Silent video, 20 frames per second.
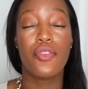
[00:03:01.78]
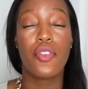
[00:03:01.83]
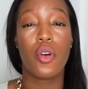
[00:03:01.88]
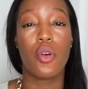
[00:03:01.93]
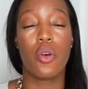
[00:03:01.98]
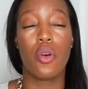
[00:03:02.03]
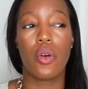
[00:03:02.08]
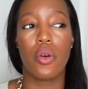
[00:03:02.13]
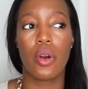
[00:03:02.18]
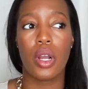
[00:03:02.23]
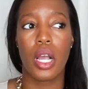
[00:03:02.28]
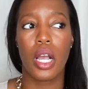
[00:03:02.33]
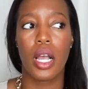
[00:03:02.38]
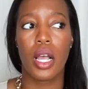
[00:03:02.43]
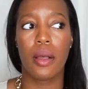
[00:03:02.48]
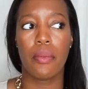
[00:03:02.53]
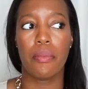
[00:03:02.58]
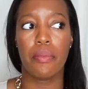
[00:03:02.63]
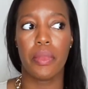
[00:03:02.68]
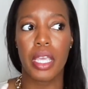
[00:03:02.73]
for
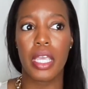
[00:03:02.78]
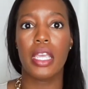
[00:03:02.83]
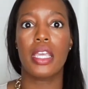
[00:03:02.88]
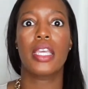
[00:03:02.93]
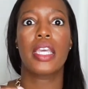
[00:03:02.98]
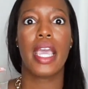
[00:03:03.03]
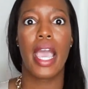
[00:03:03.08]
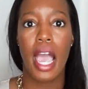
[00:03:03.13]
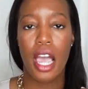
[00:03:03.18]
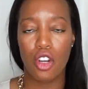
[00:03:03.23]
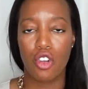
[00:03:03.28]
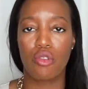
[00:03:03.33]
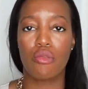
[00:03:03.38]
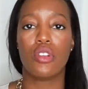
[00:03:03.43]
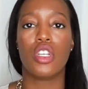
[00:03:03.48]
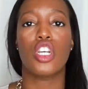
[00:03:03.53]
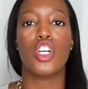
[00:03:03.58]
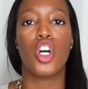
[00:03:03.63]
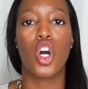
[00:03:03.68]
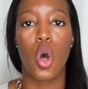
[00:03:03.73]
me,
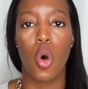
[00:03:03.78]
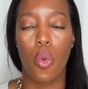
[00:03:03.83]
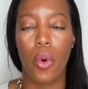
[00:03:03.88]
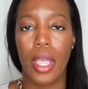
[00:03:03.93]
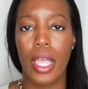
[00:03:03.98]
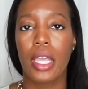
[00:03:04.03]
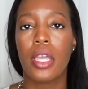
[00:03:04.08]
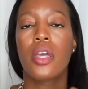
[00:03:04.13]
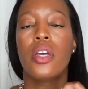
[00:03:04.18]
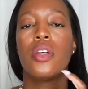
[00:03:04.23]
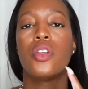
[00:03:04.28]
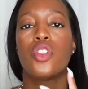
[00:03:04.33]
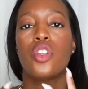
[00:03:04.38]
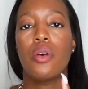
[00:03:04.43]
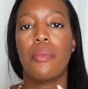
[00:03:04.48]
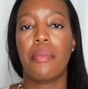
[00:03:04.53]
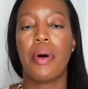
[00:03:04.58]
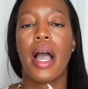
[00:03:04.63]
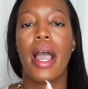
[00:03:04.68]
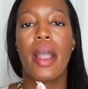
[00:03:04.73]
casually going to
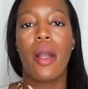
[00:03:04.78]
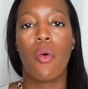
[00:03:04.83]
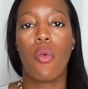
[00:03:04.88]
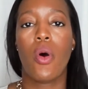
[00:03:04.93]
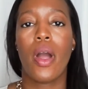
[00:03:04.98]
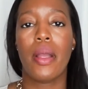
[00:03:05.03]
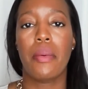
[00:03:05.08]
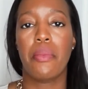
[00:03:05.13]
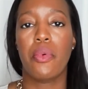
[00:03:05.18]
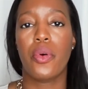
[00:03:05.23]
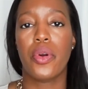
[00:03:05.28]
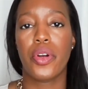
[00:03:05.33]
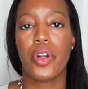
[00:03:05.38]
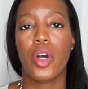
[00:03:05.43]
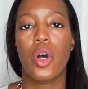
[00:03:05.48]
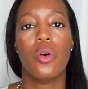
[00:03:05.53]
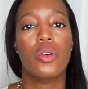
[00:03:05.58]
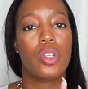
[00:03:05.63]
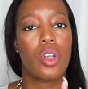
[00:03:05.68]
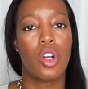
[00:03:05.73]
buy a white
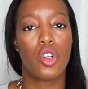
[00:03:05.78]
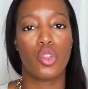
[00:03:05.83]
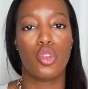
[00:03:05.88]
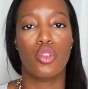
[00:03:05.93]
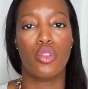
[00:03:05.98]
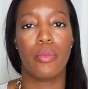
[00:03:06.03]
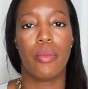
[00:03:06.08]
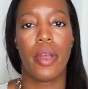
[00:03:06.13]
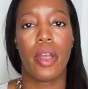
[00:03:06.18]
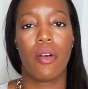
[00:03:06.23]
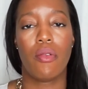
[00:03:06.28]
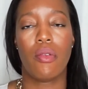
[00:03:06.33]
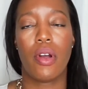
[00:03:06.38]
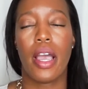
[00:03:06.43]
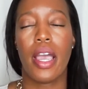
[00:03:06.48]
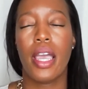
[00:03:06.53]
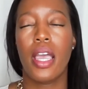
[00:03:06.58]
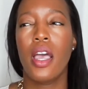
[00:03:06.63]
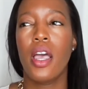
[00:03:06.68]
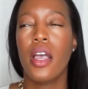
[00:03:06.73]
Bordeaux, it's Entre deux Mers,
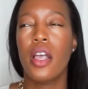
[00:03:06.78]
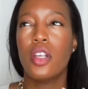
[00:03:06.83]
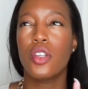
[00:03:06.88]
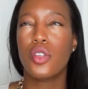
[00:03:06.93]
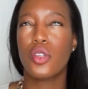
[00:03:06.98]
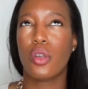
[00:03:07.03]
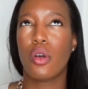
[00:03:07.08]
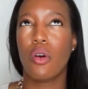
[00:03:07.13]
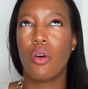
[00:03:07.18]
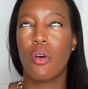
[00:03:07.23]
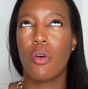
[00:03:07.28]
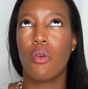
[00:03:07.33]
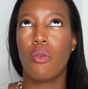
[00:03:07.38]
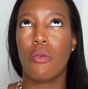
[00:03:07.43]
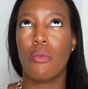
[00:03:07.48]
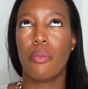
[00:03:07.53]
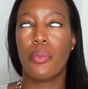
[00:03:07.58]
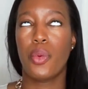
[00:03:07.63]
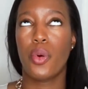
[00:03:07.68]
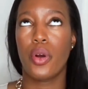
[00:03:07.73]
right?
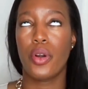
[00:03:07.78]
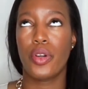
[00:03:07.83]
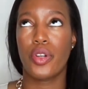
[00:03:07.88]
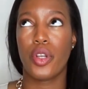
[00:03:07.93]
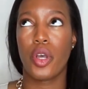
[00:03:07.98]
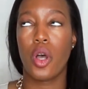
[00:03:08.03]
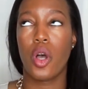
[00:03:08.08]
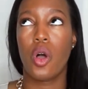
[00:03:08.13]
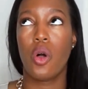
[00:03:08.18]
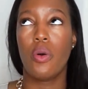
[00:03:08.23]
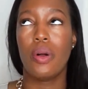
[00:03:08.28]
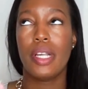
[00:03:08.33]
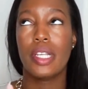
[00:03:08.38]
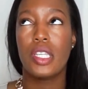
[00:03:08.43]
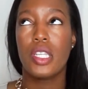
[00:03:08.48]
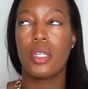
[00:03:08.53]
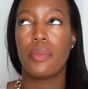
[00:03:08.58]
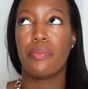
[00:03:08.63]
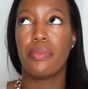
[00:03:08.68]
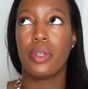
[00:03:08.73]
So Bordeaux
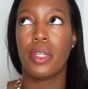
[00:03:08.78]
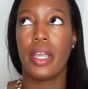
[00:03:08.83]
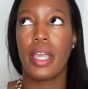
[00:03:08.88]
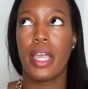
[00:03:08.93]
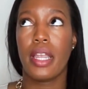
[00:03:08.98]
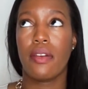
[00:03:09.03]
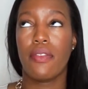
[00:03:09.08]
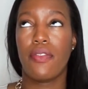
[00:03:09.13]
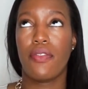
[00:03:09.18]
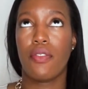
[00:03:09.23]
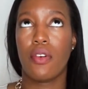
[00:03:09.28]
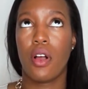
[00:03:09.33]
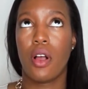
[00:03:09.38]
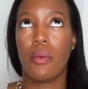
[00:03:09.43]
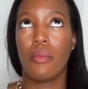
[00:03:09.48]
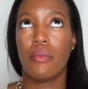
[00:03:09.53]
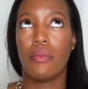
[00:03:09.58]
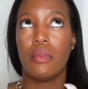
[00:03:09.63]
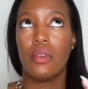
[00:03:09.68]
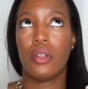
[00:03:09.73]
is split
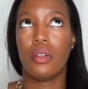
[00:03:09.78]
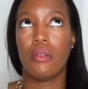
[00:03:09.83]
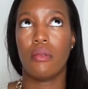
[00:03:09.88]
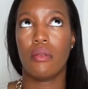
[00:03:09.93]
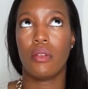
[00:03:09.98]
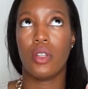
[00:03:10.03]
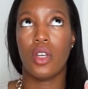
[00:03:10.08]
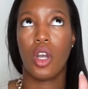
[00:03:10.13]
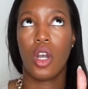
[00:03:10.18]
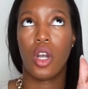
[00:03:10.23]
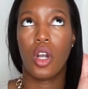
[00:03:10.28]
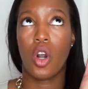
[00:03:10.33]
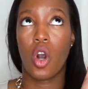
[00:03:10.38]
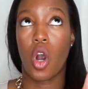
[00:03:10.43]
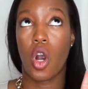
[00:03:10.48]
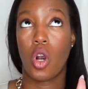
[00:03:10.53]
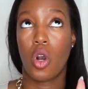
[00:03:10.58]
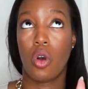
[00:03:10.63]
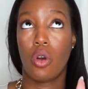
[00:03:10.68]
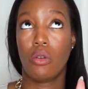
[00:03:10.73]
from the
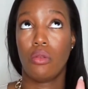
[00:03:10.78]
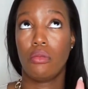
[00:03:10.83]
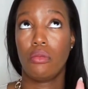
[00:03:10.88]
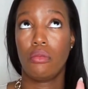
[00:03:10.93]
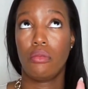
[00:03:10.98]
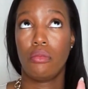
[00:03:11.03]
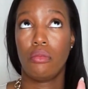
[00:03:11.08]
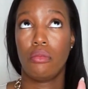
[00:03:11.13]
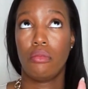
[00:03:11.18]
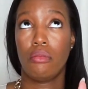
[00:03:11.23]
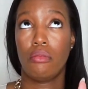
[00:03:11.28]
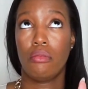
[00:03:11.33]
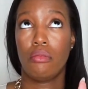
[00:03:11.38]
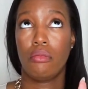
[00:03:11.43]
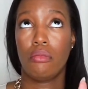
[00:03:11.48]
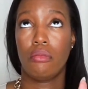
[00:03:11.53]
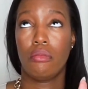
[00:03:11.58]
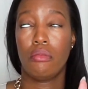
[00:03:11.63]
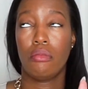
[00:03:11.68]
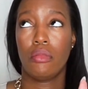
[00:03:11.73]
Gargonne.
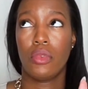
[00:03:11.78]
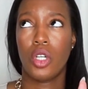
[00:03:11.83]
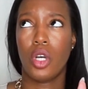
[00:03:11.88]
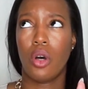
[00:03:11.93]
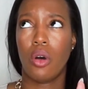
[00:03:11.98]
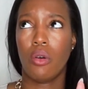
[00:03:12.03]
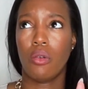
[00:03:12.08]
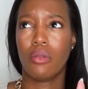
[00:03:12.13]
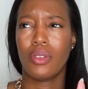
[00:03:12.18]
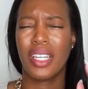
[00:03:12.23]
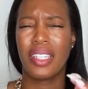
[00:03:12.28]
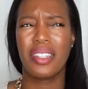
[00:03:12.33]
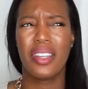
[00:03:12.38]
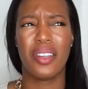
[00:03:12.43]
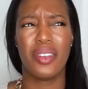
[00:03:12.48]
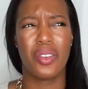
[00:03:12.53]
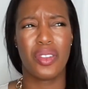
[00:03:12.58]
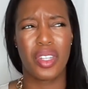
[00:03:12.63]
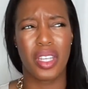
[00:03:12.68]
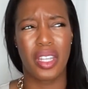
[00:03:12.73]
No, that's how
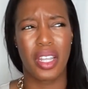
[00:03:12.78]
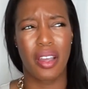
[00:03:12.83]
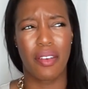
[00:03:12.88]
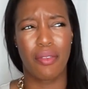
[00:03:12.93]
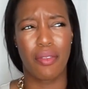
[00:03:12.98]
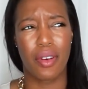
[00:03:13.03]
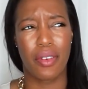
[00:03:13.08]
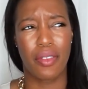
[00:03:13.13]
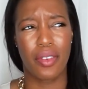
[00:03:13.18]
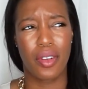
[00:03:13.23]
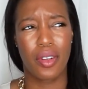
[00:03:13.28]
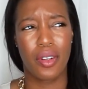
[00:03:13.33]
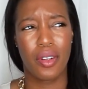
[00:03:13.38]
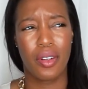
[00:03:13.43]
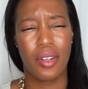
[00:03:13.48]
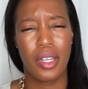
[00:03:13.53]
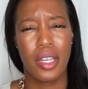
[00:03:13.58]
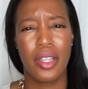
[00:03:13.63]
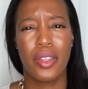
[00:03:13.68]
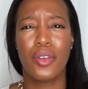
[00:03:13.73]
you say that
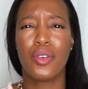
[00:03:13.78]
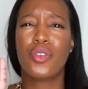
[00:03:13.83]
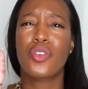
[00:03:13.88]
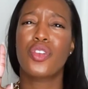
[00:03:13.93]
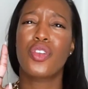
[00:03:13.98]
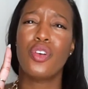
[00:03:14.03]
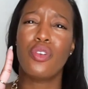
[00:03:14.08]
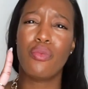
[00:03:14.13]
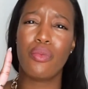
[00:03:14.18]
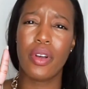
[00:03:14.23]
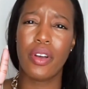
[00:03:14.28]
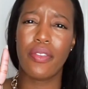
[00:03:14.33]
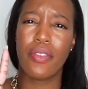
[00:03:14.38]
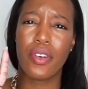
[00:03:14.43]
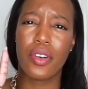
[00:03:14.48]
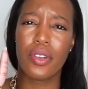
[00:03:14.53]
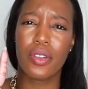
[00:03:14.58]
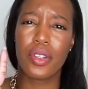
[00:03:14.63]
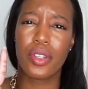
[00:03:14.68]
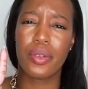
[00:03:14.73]
river. There's 2
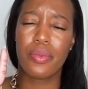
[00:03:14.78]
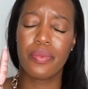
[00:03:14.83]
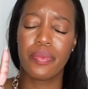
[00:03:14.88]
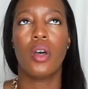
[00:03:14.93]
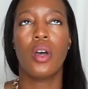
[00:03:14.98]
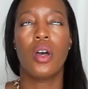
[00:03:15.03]
rivers.